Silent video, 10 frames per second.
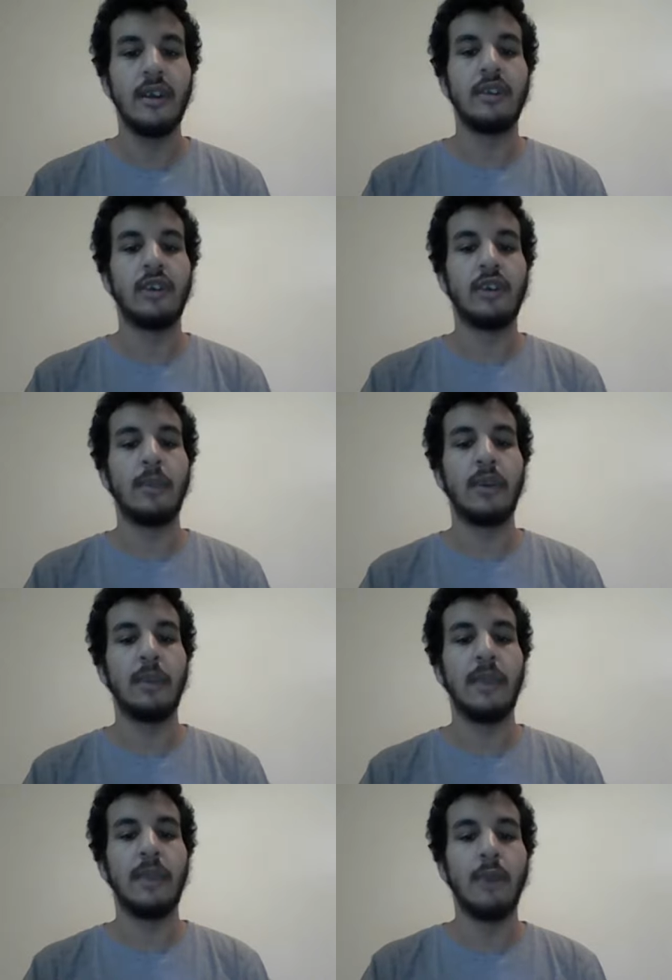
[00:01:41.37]
lure him on a
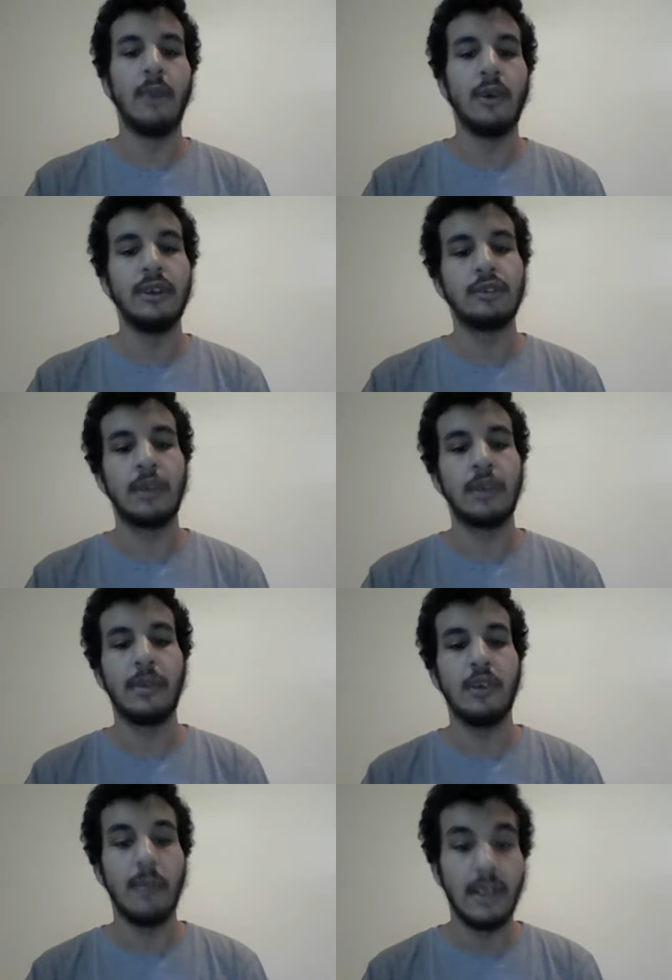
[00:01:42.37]
big boating trip
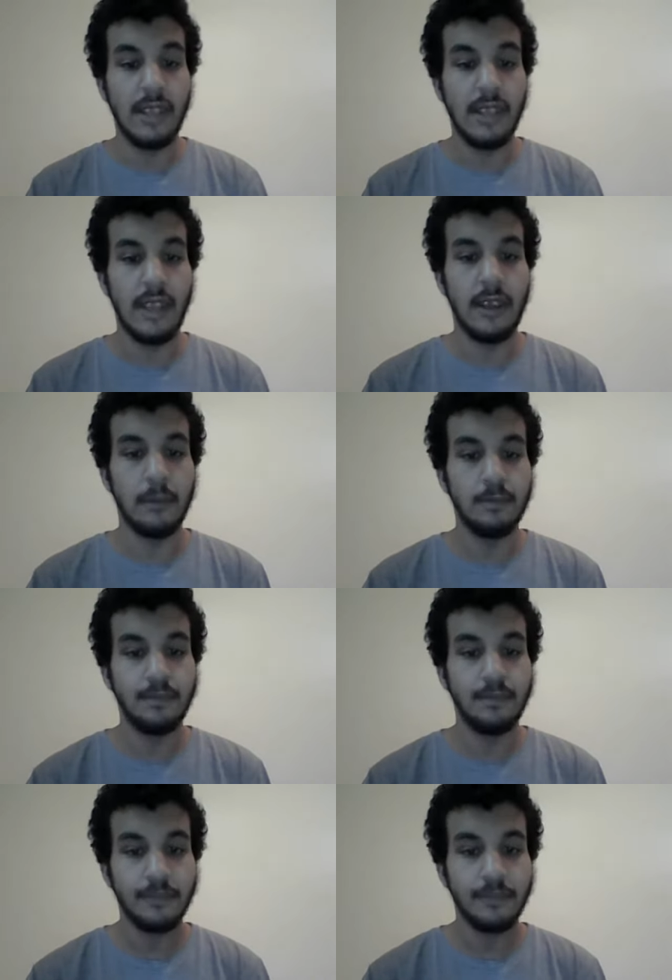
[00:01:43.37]
and humiliate him.